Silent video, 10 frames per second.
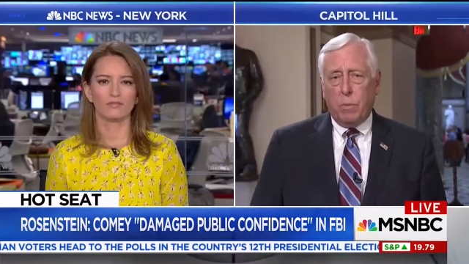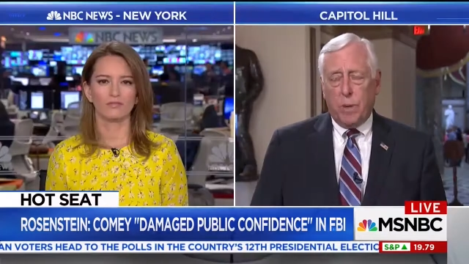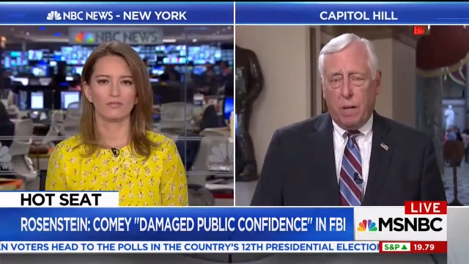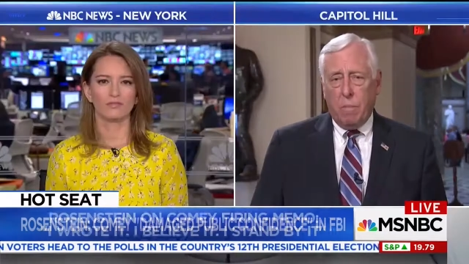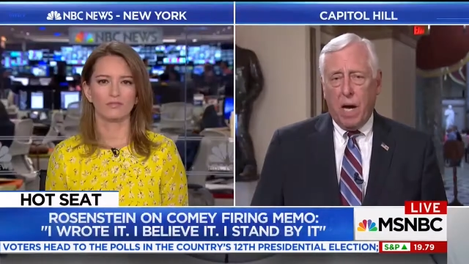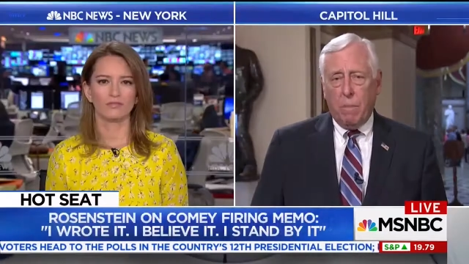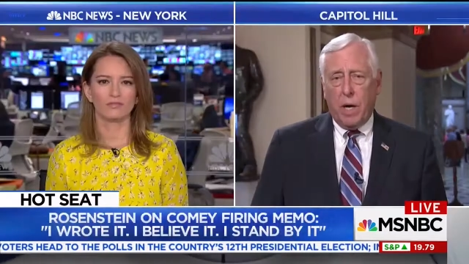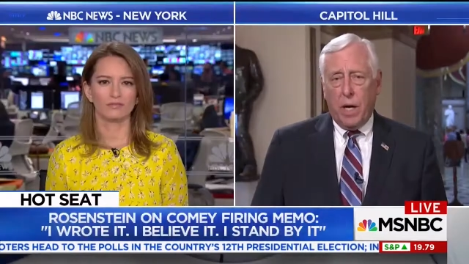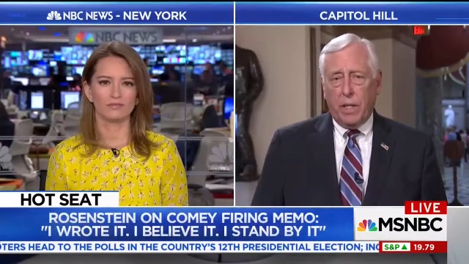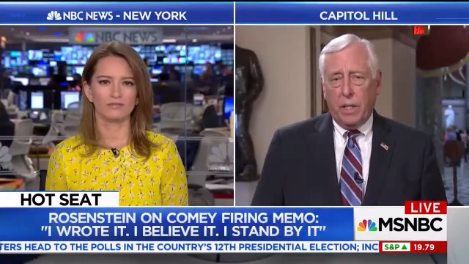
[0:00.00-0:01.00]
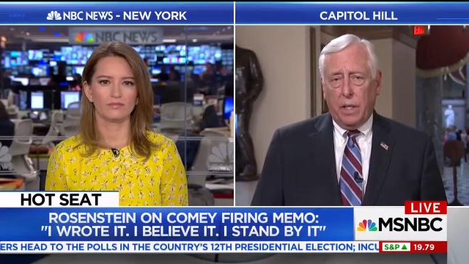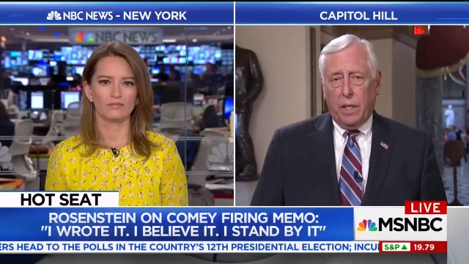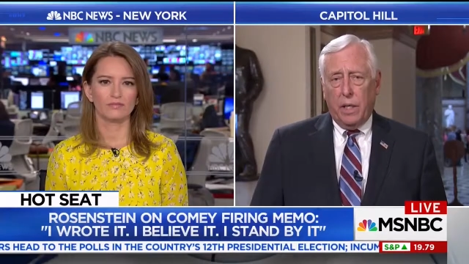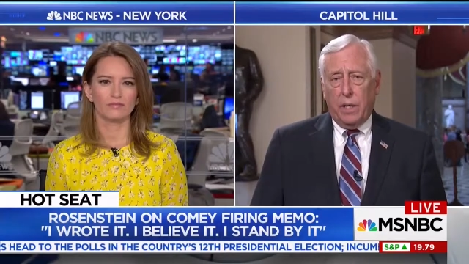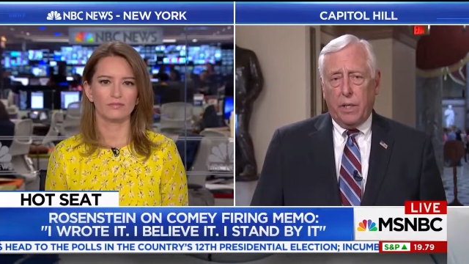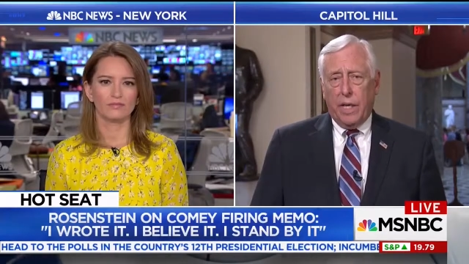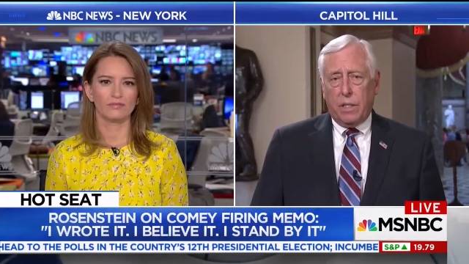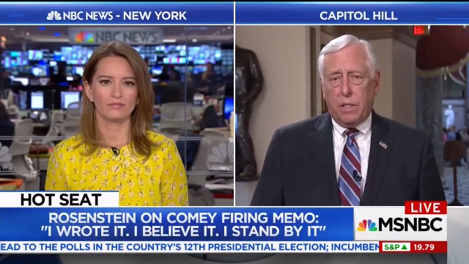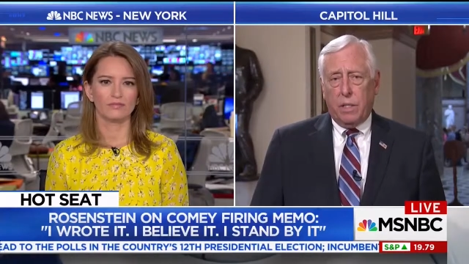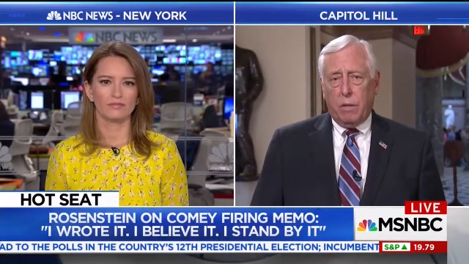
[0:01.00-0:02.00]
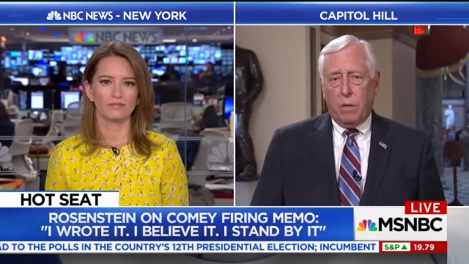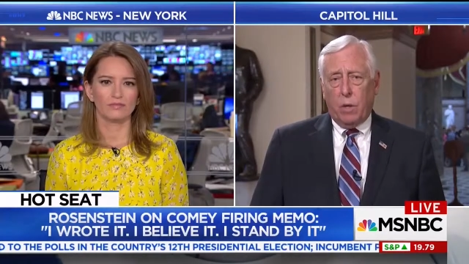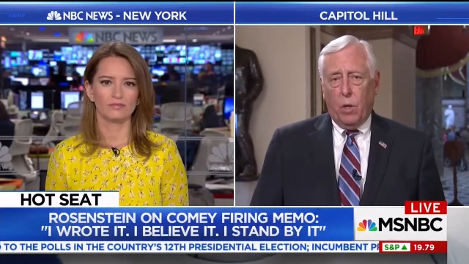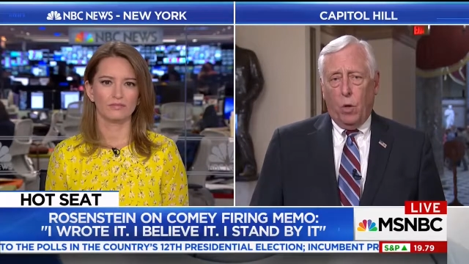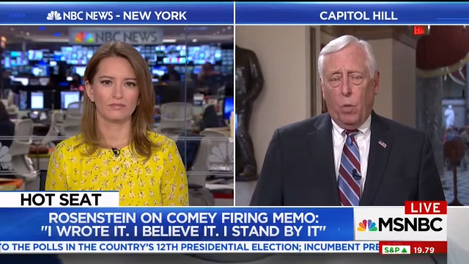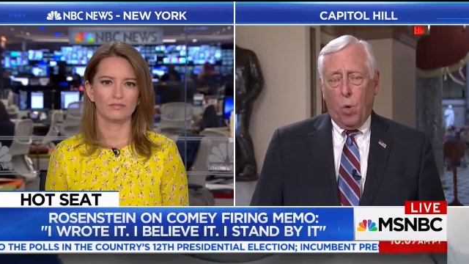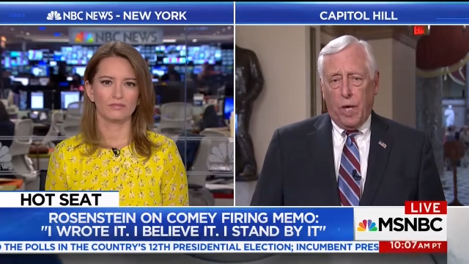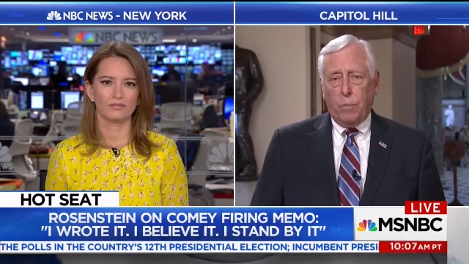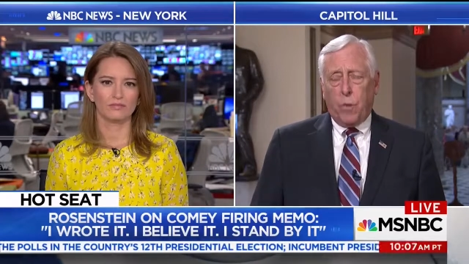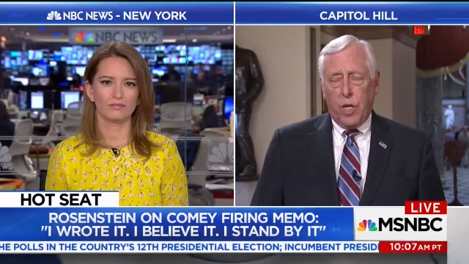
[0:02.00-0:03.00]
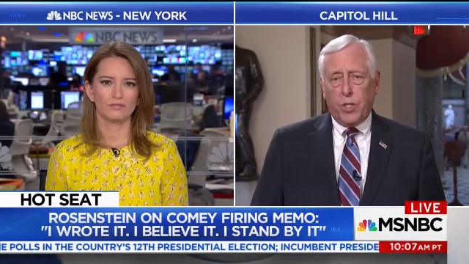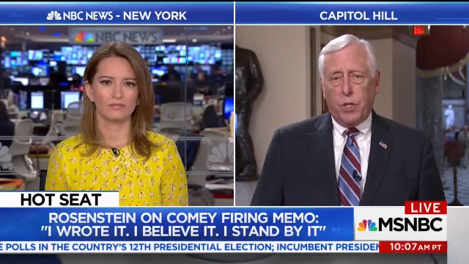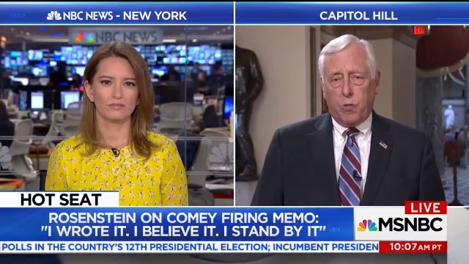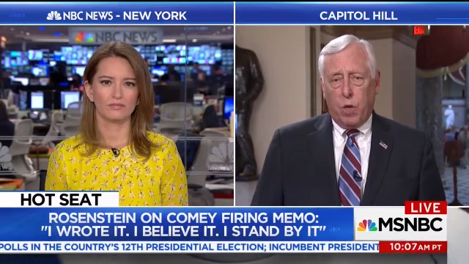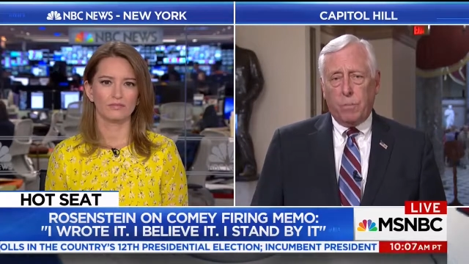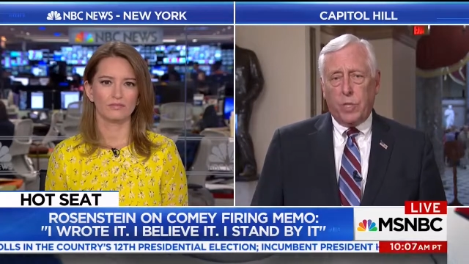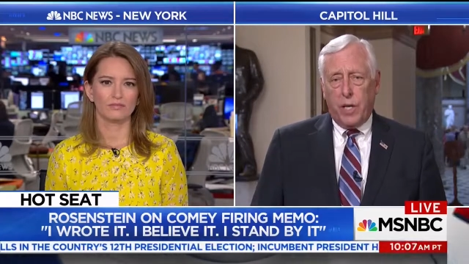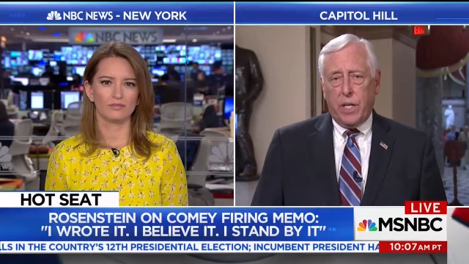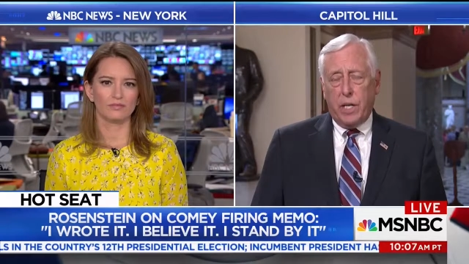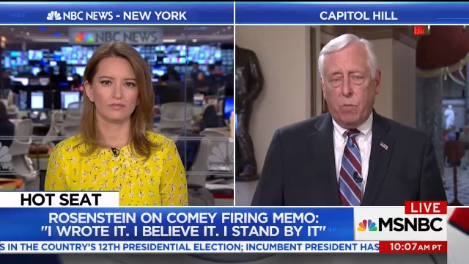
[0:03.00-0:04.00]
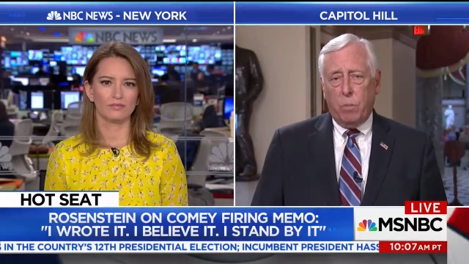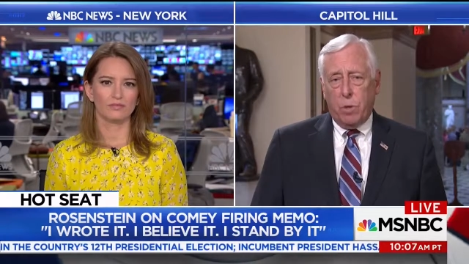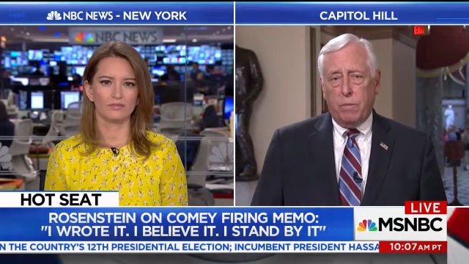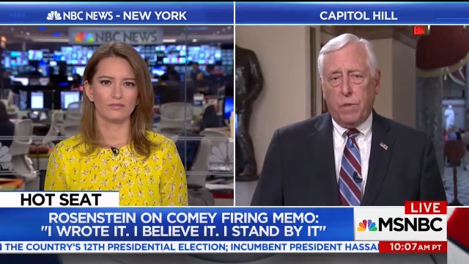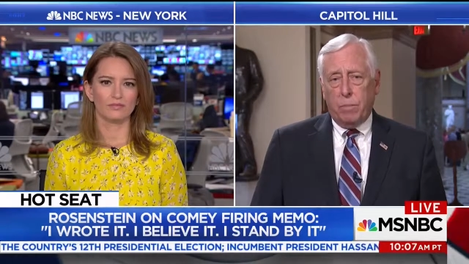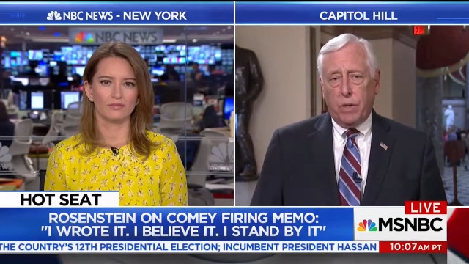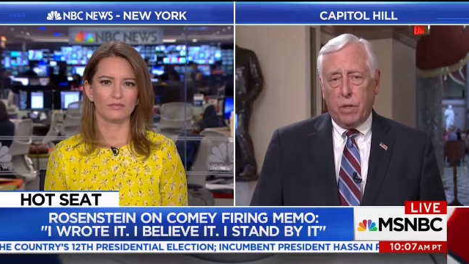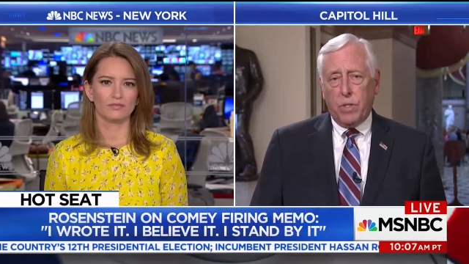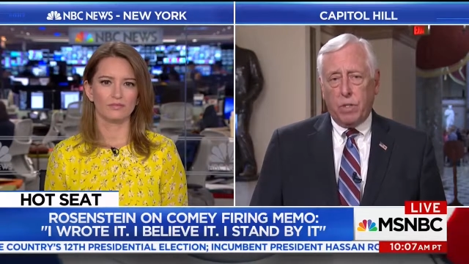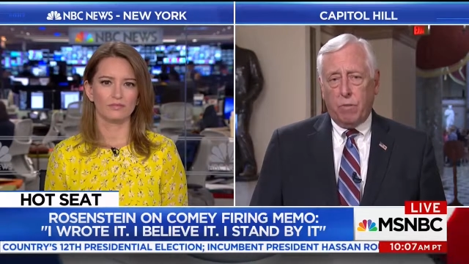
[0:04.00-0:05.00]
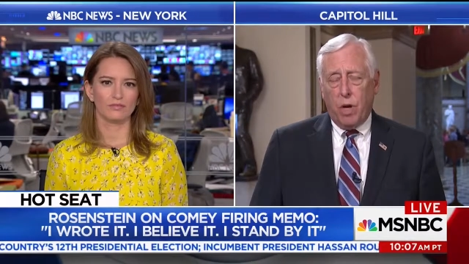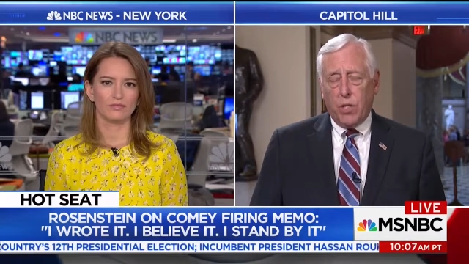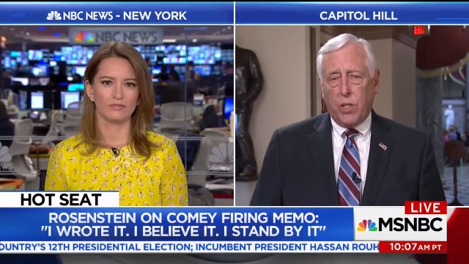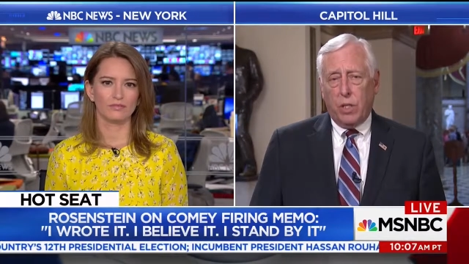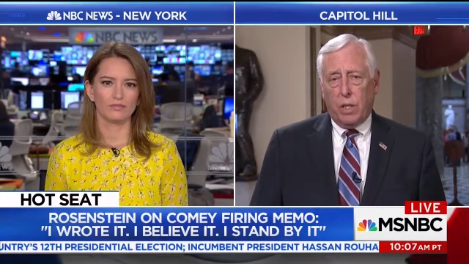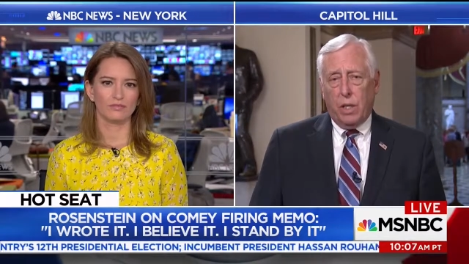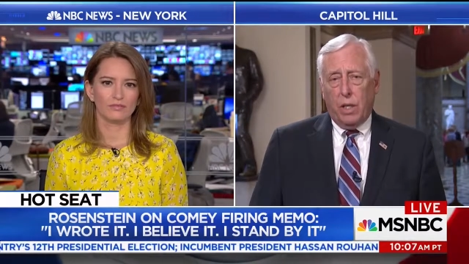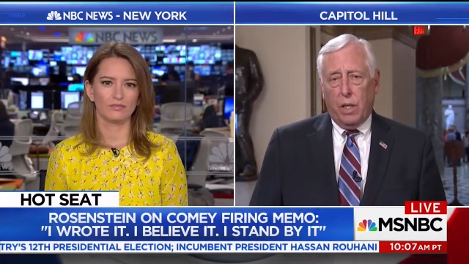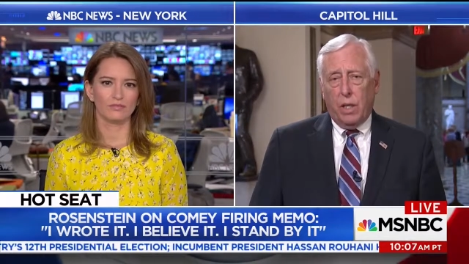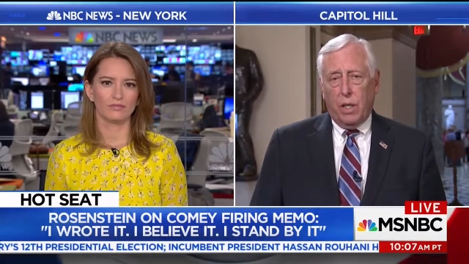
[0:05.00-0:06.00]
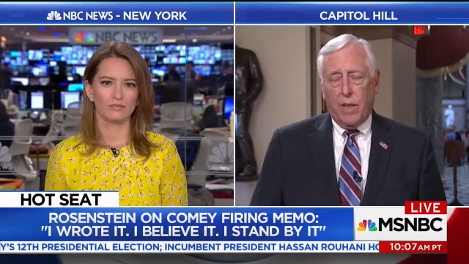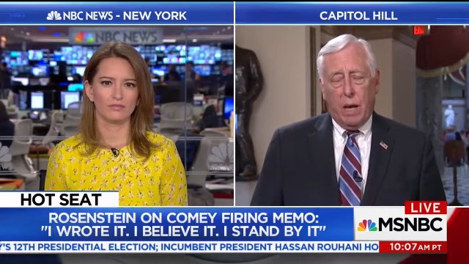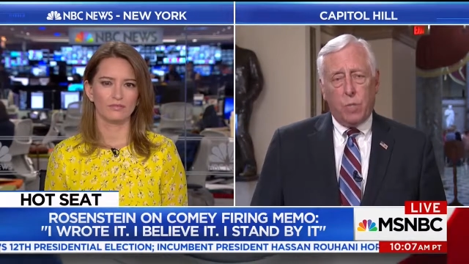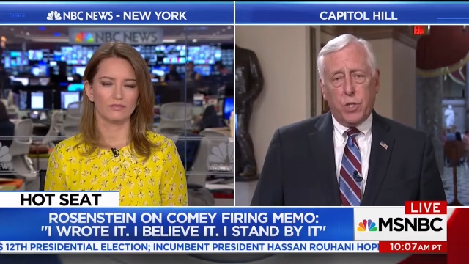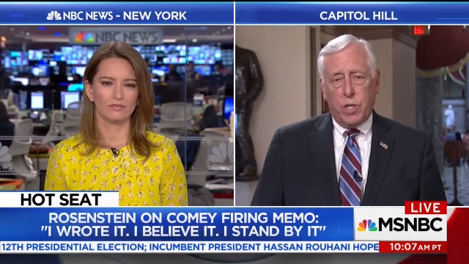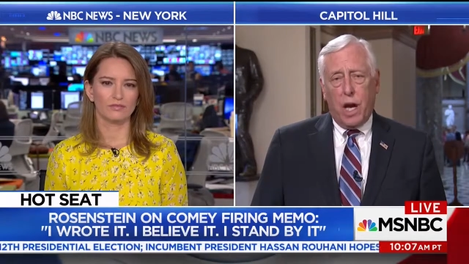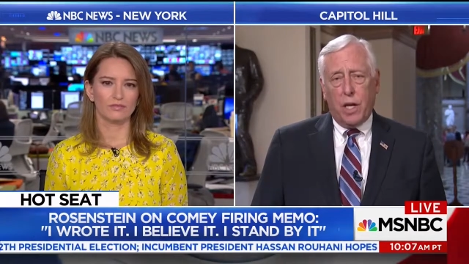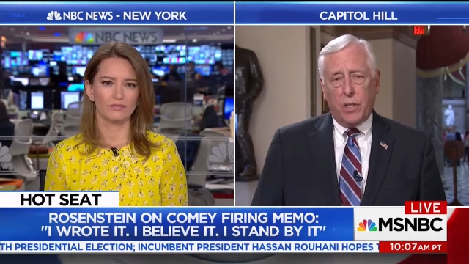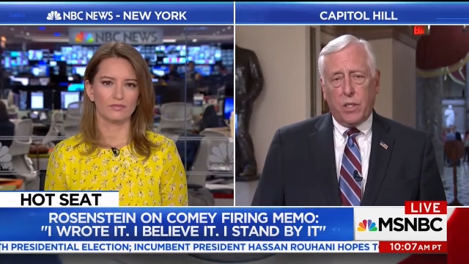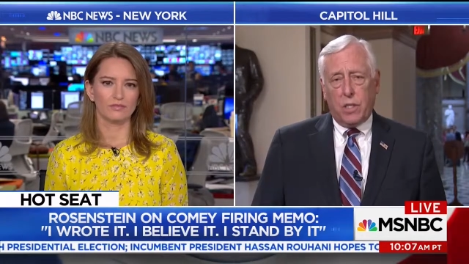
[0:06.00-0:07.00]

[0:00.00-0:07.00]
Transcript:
Speaker 1: but in my mind, that uh, when President Trump said he removed him because of Russia, uh, that was the honest